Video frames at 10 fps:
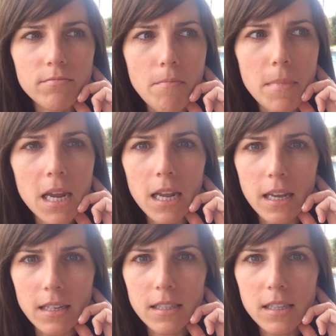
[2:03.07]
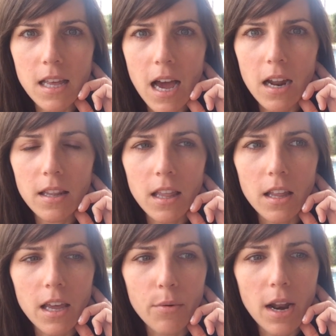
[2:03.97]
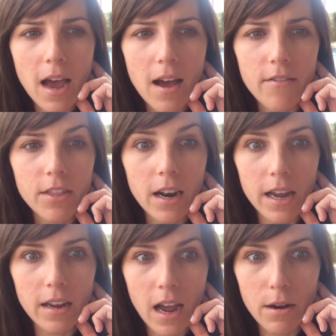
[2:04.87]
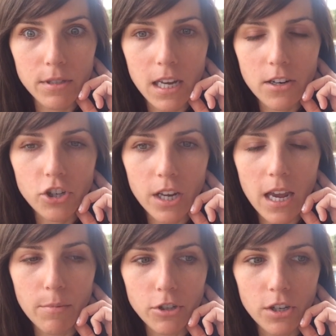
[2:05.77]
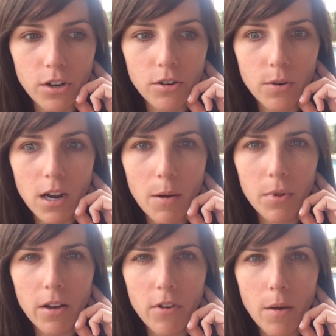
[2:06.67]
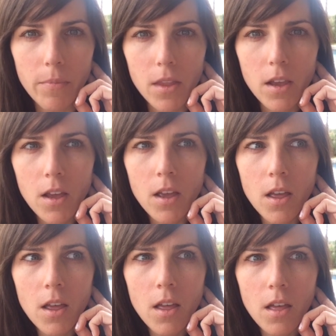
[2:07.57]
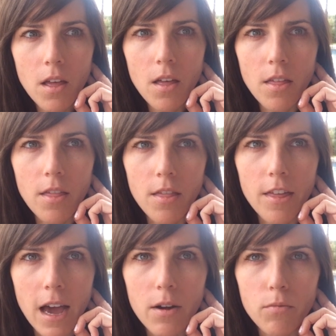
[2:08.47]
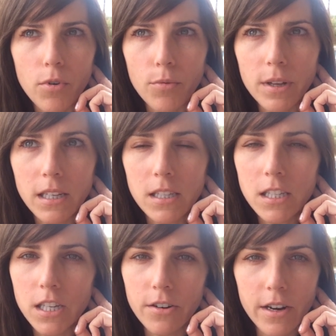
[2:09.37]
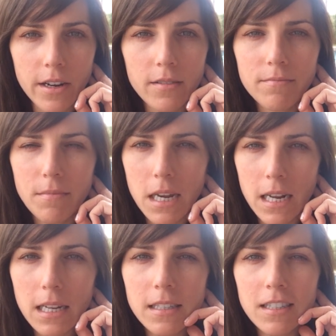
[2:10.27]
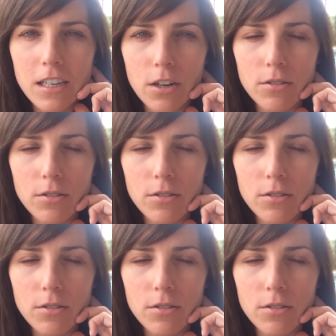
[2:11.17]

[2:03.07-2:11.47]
meetings that they would have, and that I was actually able to go to a couple of them that were really steering meetings,